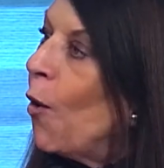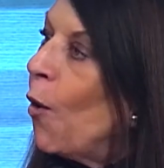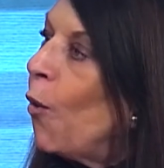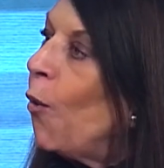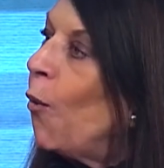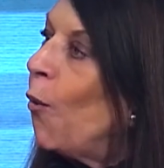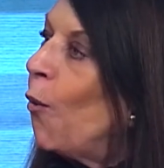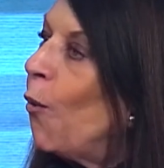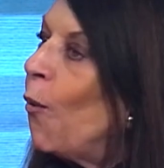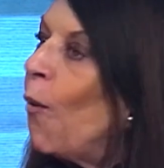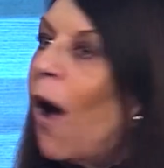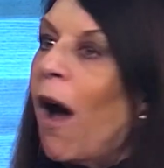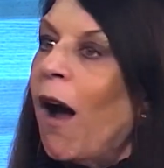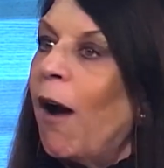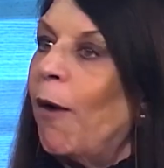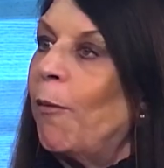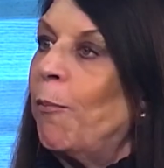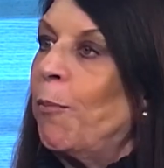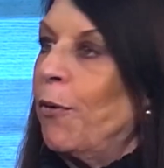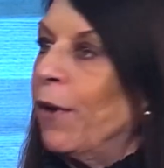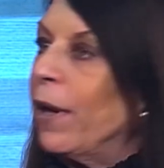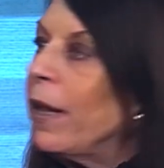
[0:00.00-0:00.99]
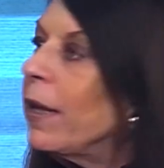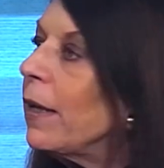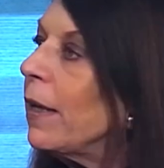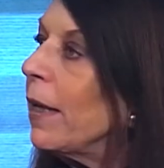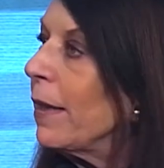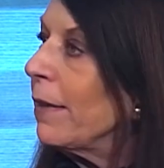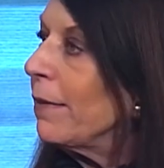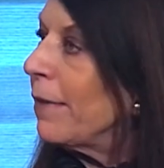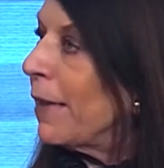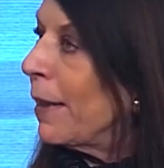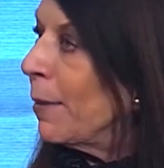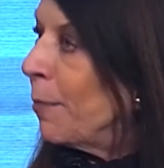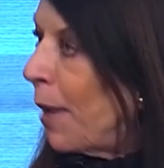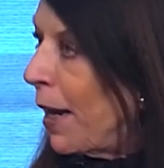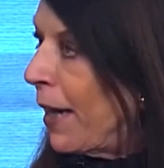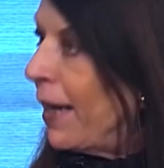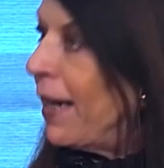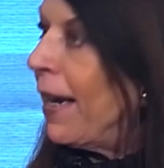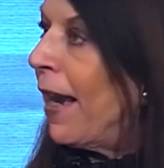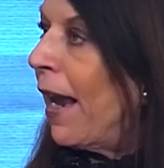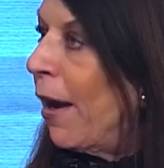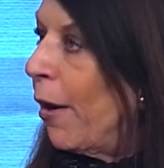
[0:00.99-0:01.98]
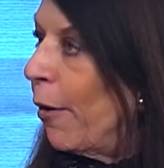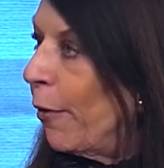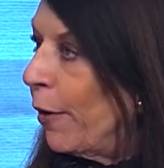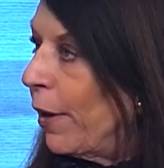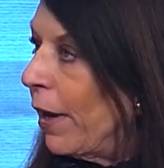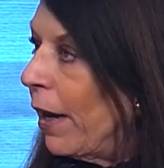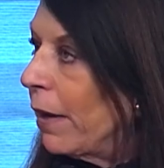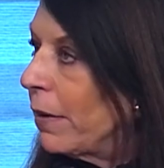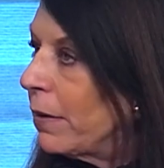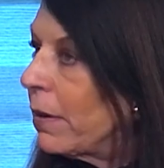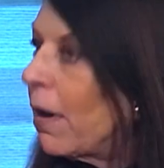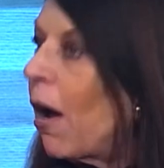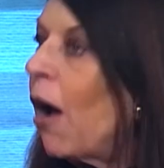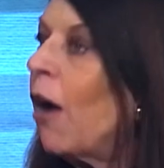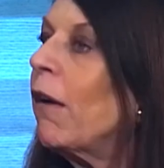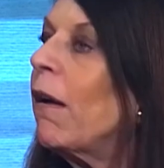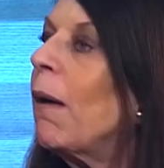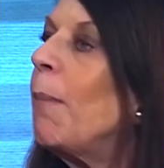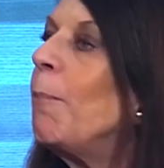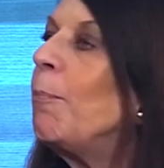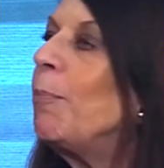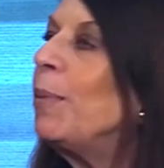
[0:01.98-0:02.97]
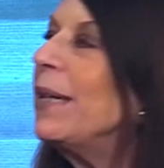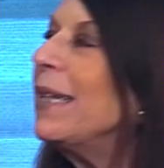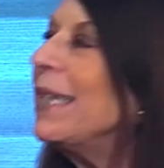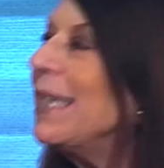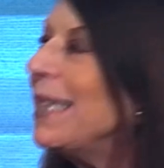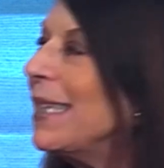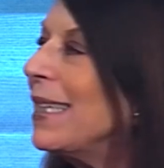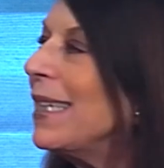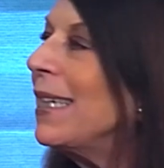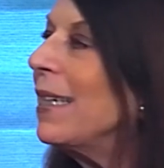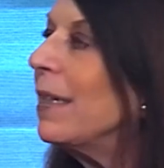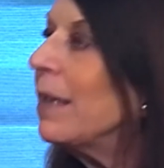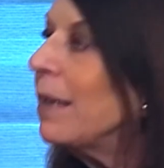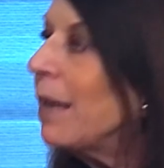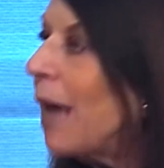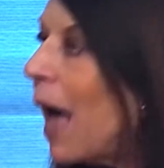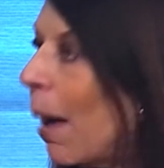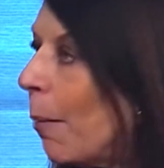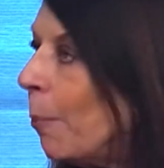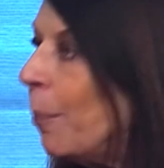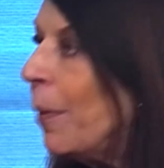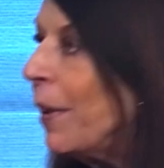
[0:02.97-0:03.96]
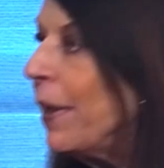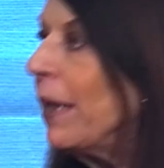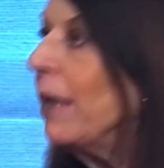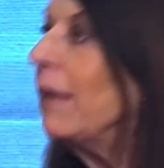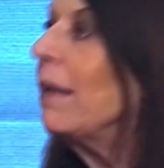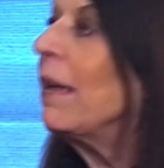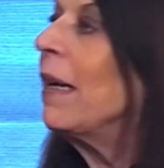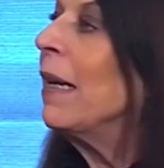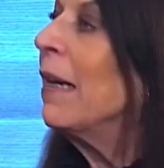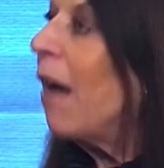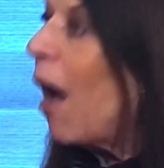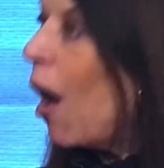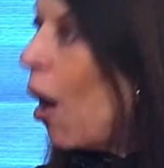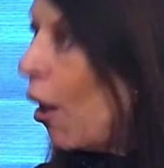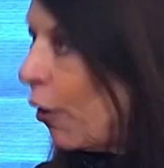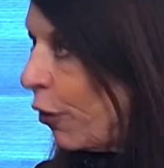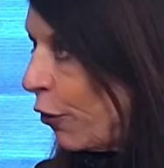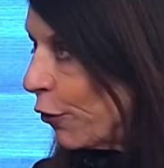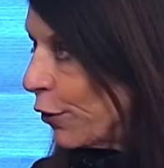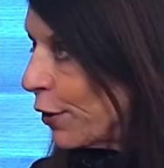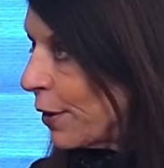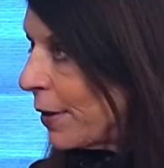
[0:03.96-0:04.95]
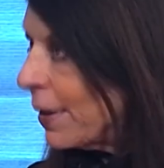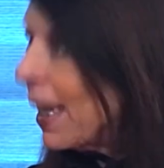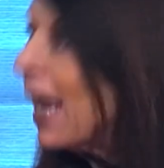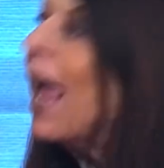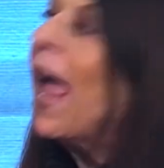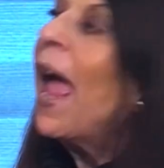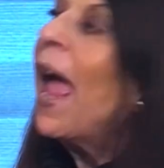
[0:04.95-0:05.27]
who are brilliant in many areas are completely incompetent in others.